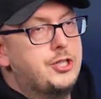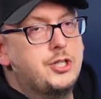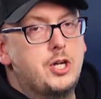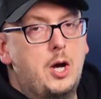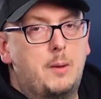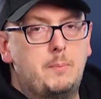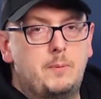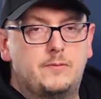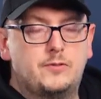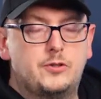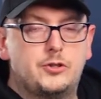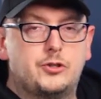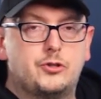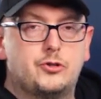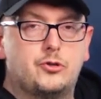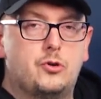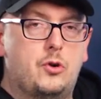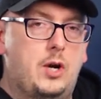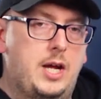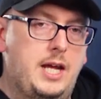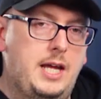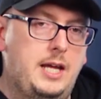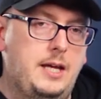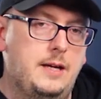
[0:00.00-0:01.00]
top of the
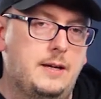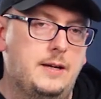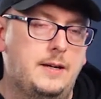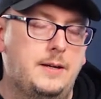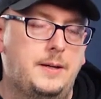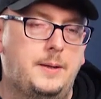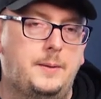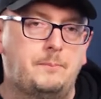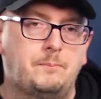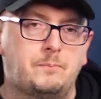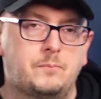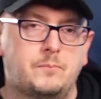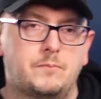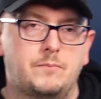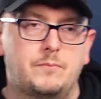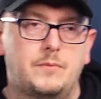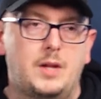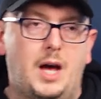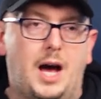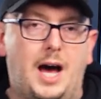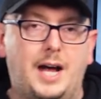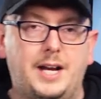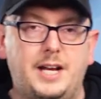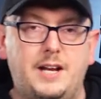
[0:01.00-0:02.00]
tree
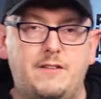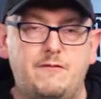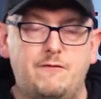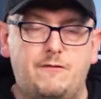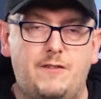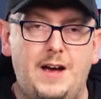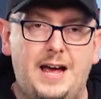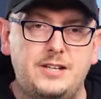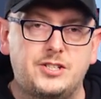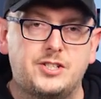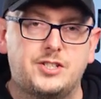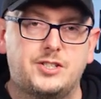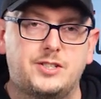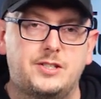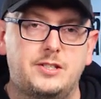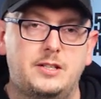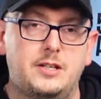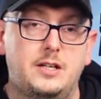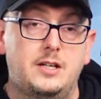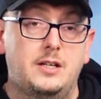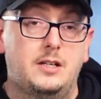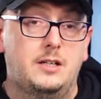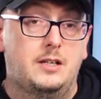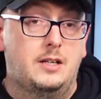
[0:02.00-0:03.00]
and invest
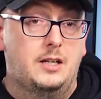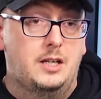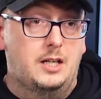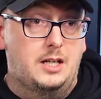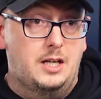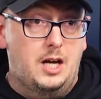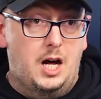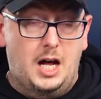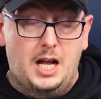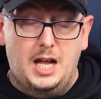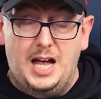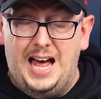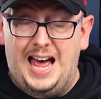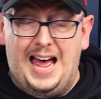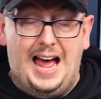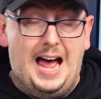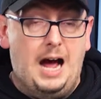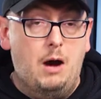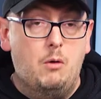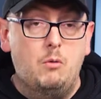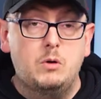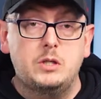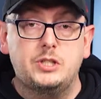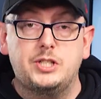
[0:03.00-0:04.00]

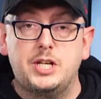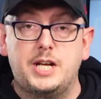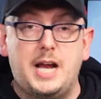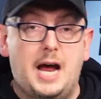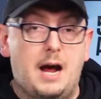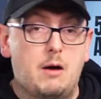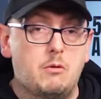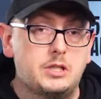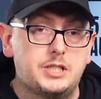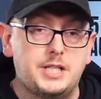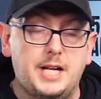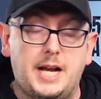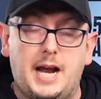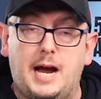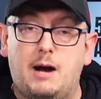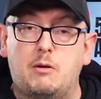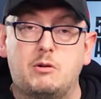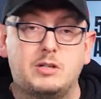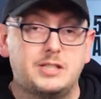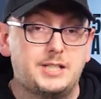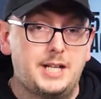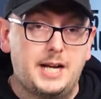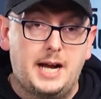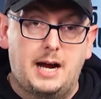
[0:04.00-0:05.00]
hours and hours and
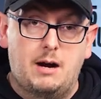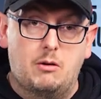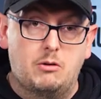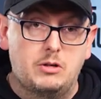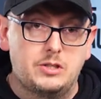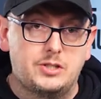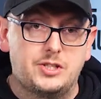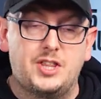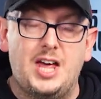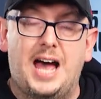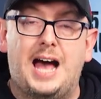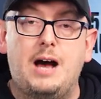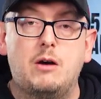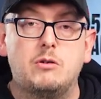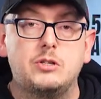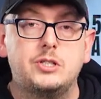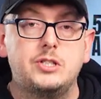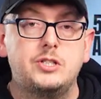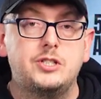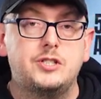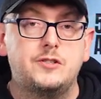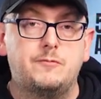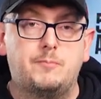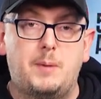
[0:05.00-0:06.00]
hours and hours,
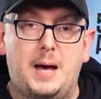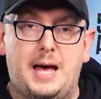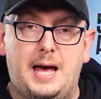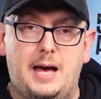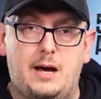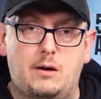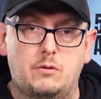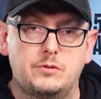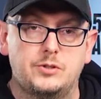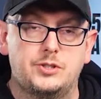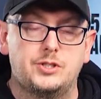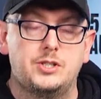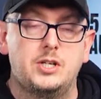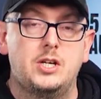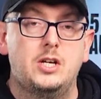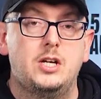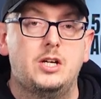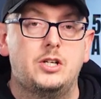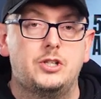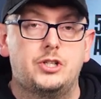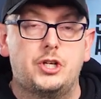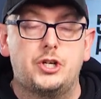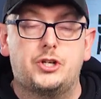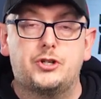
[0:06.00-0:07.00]
thousands of pounds,
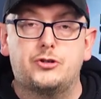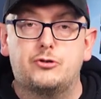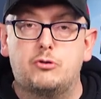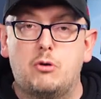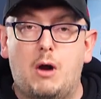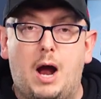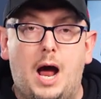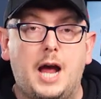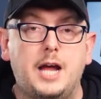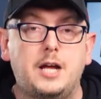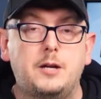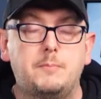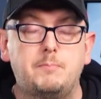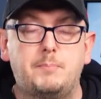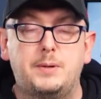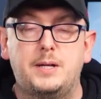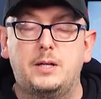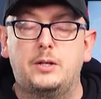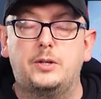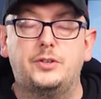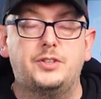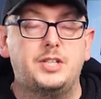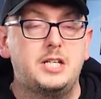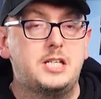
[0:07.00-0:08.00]
to try and
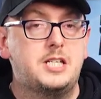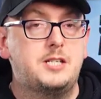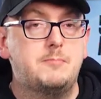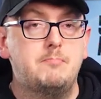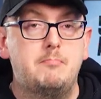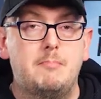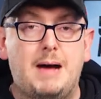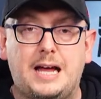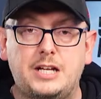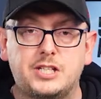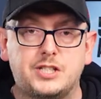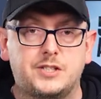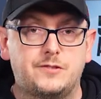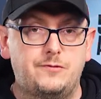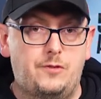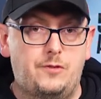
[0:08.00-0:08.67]
build this mass